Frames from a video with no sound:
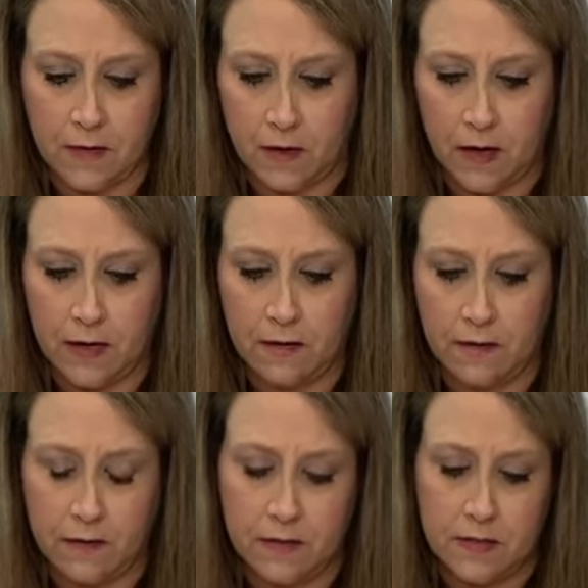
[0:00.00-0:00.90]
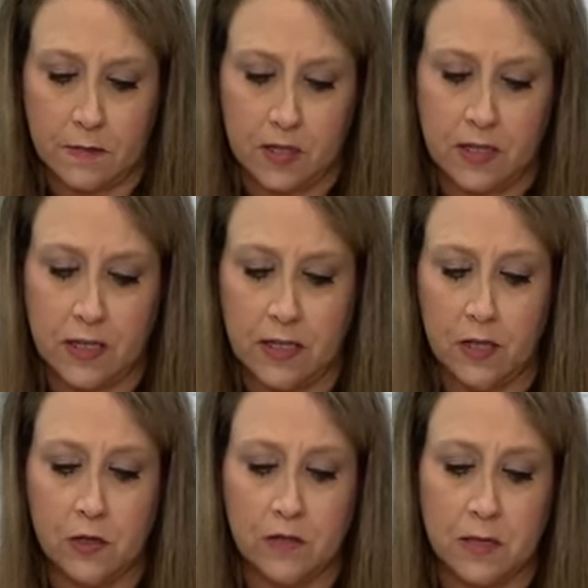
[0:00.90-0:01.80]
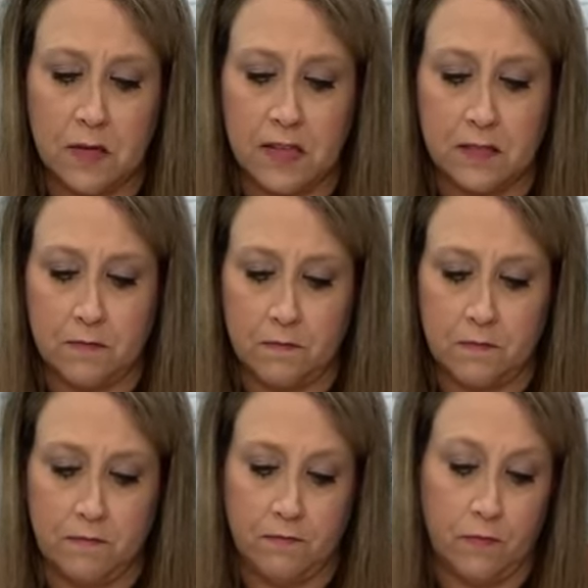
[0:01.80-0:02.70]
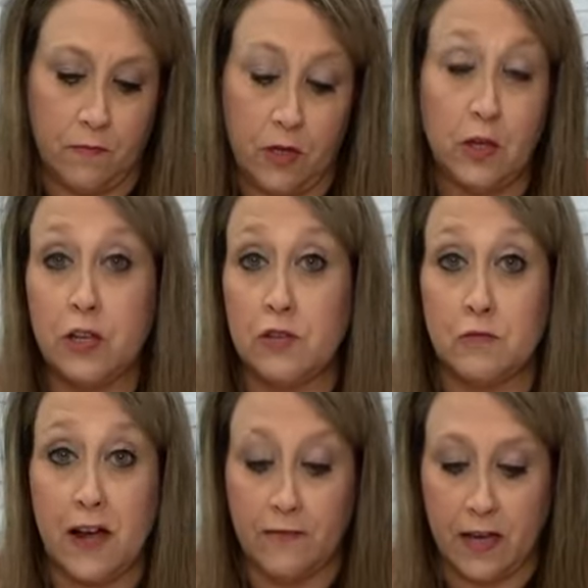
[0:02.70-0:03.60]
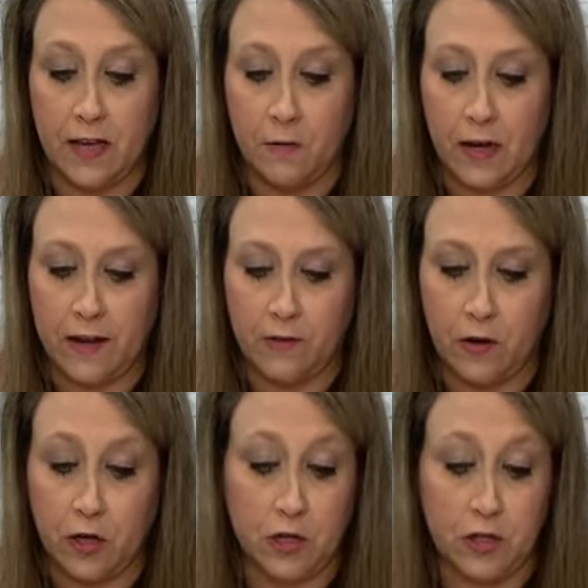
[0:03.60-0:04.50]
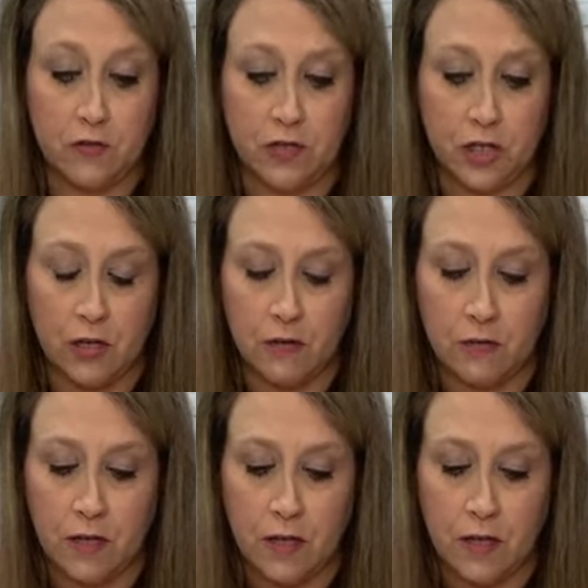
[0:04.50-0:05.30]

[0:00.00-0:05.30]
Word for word: All right, so I'm just gonna use some of this. You could use raffia, whatever. You could use jute.